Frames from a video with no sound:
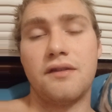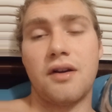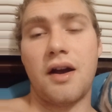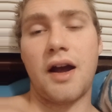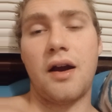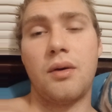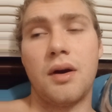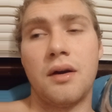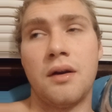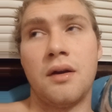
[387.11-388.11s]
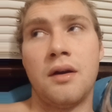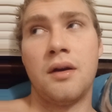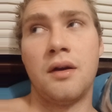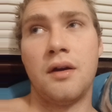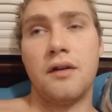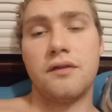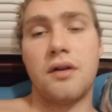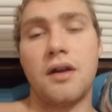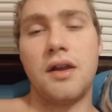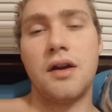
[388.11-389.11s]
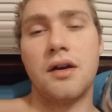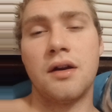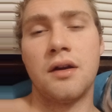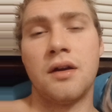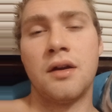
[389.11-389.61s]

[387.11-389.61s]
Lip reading: for an hour, for a year,